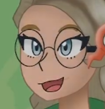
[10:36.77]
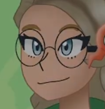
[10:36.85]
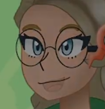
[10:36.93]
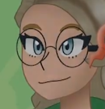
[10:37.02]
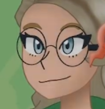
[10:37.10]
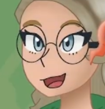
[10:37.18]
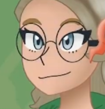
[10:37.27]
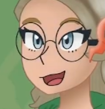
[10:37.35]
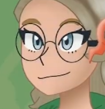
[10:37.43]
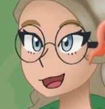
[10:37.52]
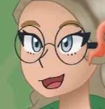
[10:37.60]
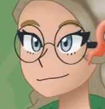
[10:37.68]
That is going
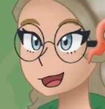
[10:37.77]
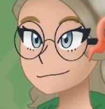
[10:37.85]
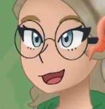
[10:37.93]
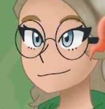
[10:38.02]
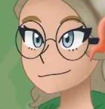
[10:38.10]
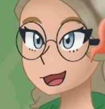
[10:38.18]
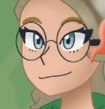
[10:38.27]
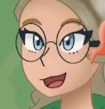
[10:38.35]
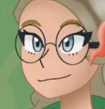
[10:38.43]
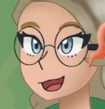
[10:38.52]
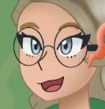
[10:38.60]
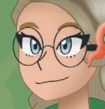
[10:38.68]
to proc our Cute
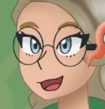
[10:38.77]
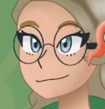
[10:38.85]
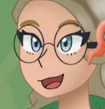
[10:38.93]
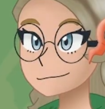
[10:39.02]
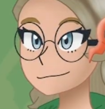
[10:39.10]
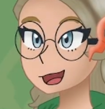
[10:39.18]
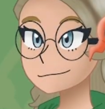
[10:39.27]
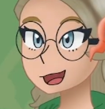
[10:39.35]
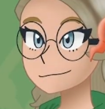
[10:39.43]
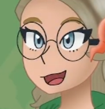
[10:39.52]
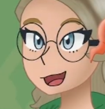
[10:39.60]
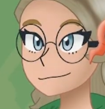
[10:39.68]
Charm though, so
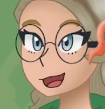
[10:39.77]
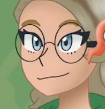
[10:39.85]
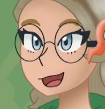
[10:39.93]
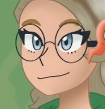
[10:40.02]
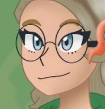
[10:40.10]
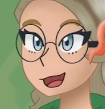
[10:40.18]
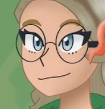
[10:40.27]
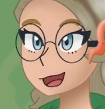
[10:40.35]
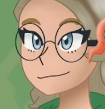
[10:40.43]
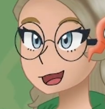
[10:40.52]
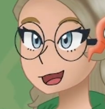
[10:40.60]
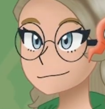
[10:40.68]
they have fallen in
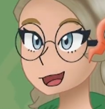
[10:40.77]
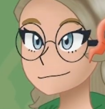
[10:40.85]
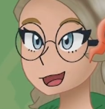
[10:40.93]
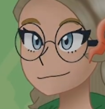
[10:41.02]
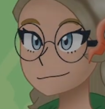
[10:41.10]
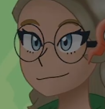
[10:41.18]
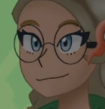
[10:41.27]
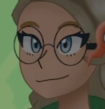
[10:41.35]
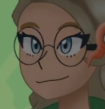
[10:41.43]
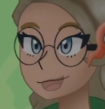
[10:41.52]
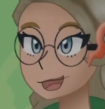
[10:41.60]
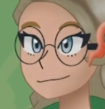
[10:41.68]
love.
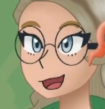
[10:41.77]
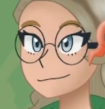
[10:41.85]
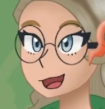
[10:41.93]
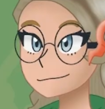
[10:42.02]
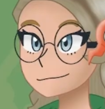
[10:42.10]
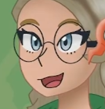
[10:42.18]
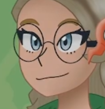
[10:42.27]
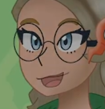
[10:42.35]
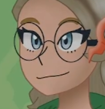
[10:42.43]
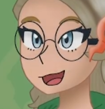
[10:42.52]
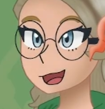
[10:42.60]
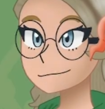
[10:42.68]
Which
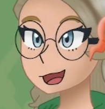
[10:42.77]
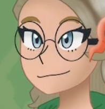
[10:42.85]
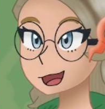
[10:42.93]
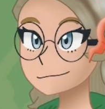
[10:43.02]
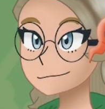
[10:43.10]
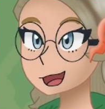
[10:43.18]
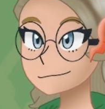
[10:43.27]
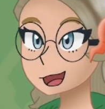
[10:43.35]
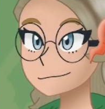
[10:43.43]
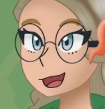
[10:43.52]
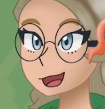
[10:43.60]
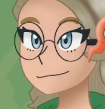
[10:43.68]
I would need to double
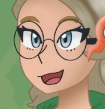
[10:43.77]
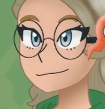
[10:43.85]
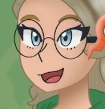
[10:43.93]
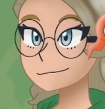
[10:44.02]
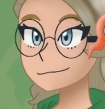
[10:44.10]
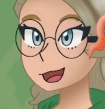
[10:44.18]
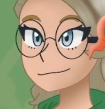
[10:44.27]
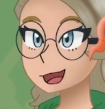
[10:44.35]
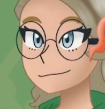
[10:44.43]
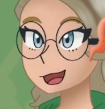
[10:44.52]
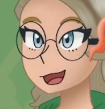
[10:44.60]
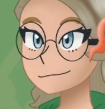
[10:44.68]
check the terminology
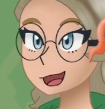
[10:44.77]
on that.